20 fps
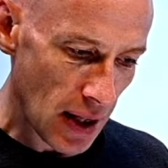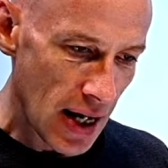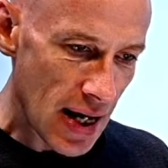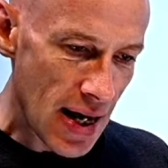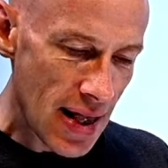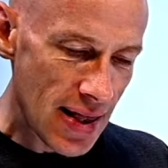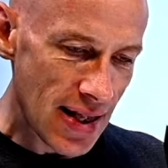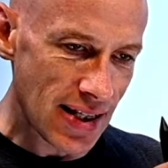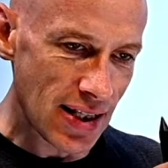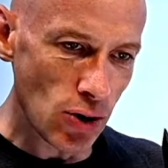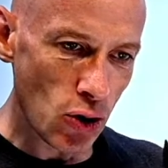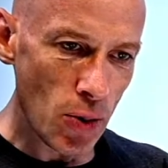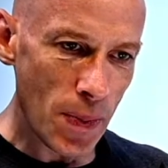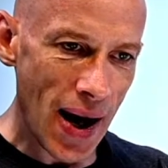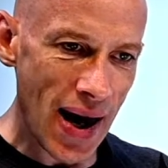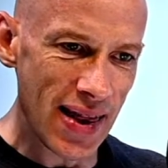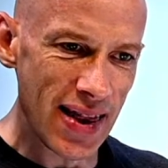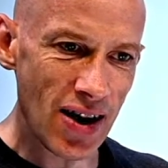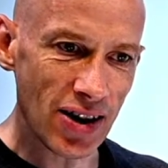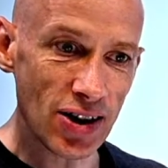This is all
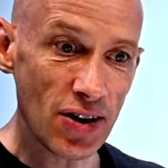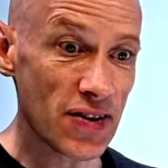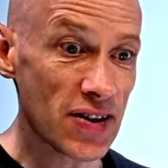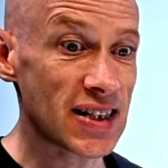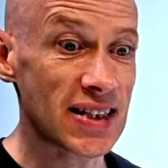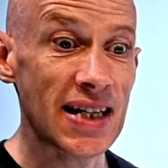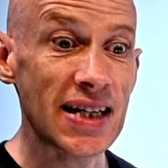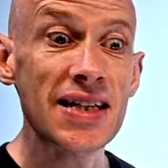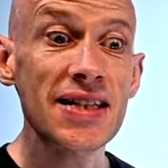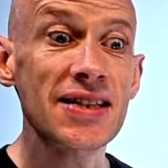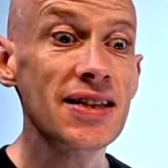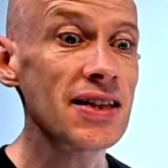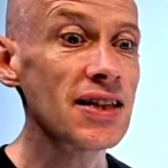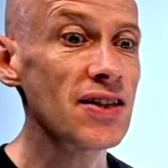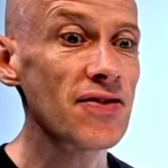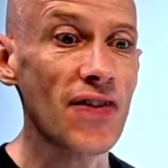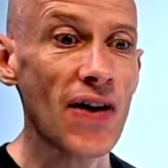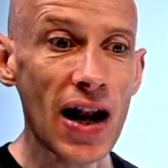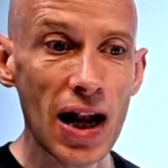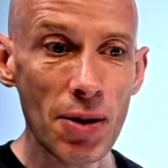about the idea of a citizen
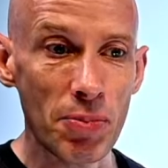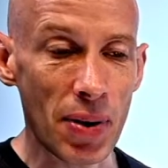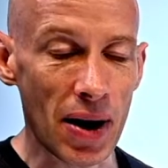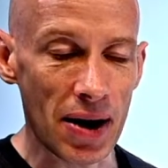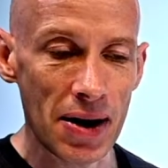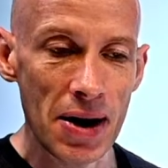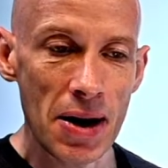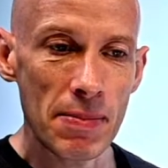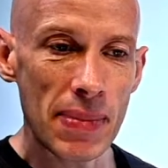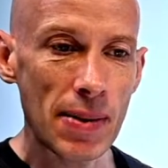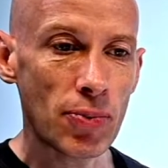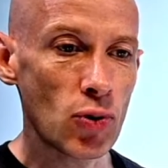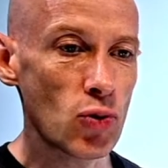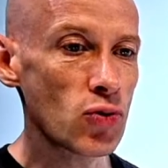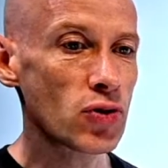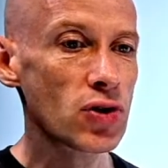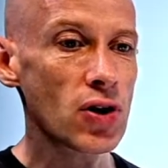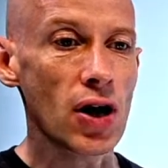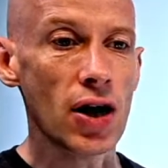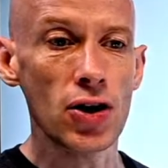developer, people
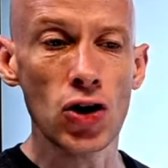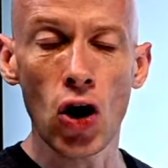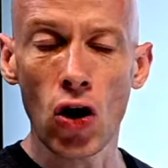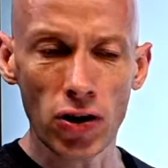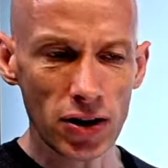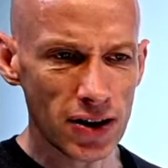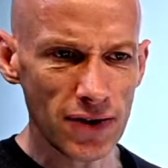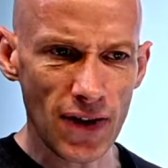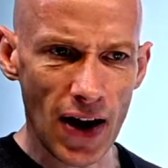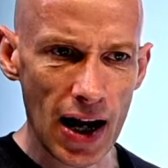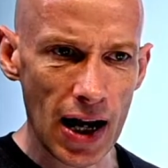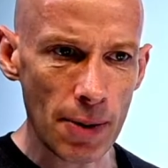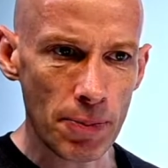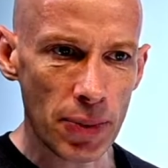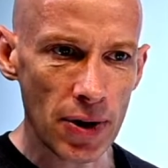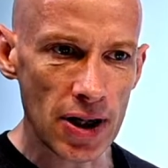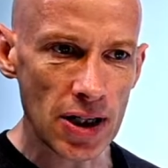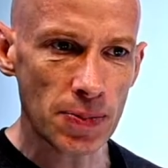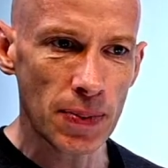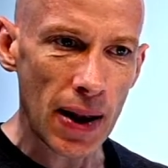who are not
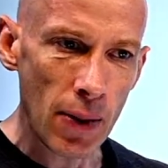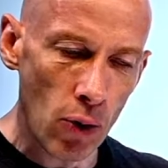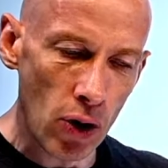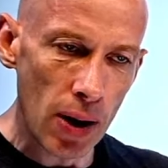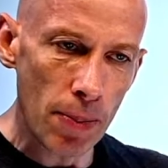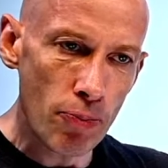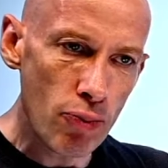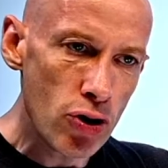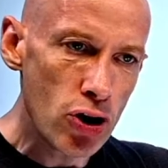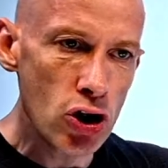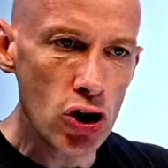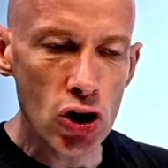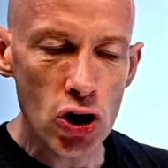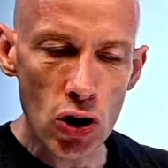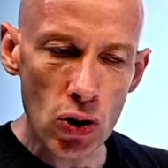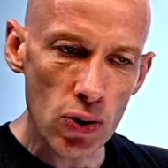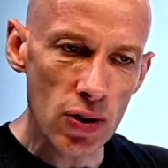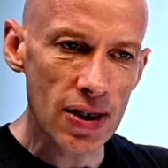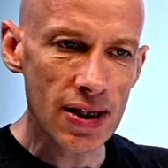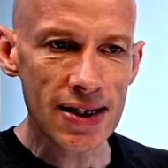developers, but they want to
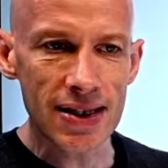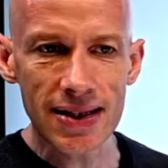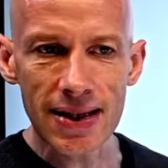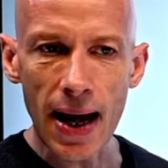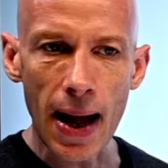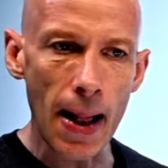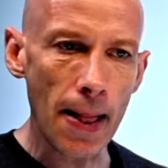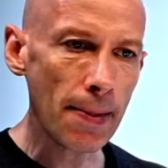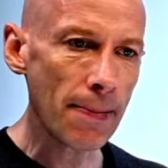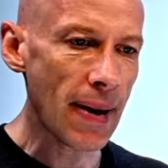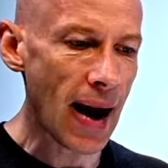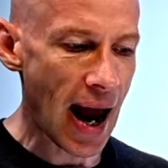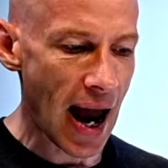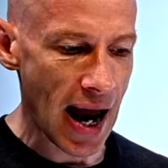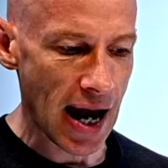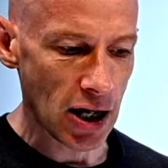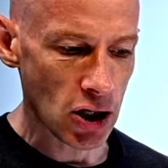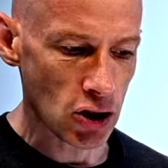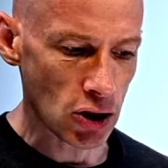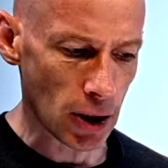produce some
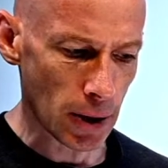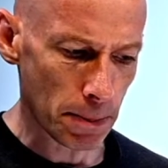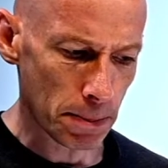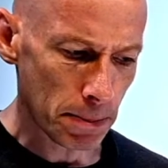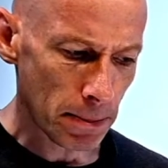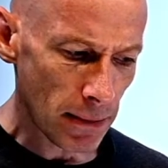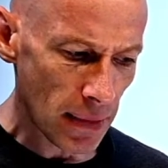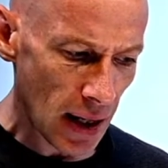action.